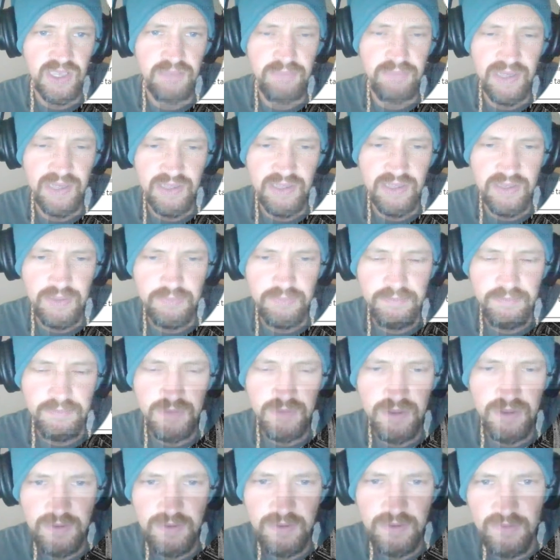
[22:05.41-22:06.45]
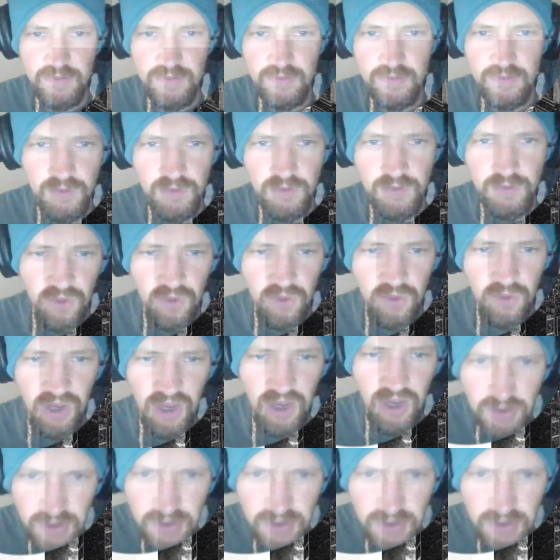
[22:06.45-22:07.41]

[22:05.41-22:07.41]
can make them. Wow.